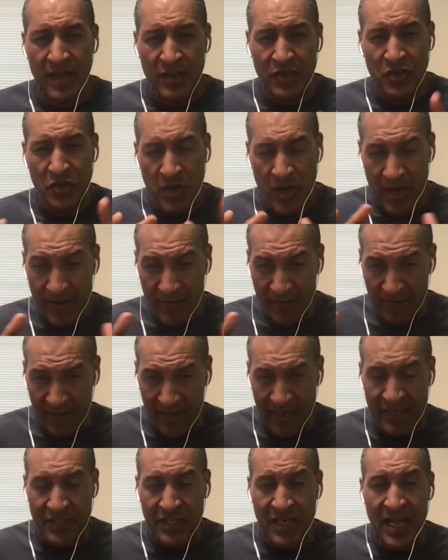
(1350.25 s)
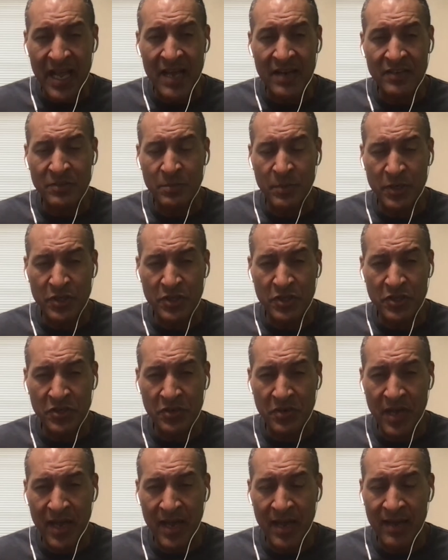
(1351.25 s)
Try and flesh it out as much as you
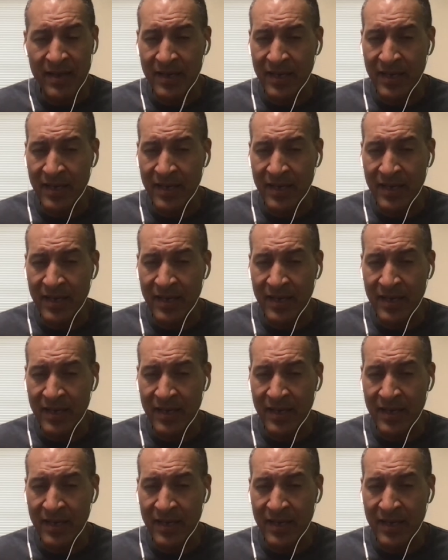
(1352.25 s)
can.